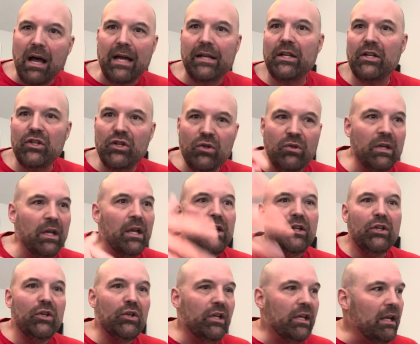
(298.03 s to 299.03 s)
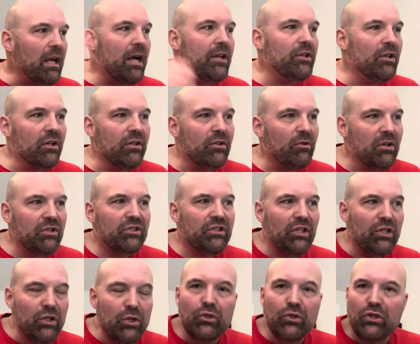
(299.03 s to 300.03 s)
And then you get on your
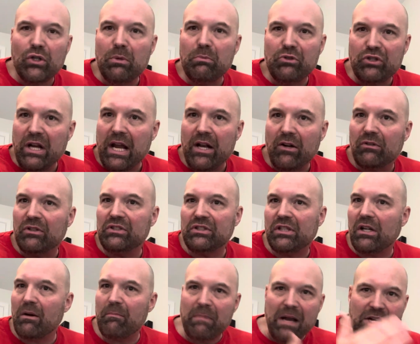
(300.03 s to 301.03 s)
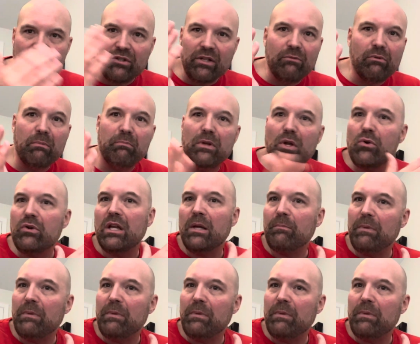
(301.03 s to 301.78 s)
Christian YouTube channel and start basically rebuking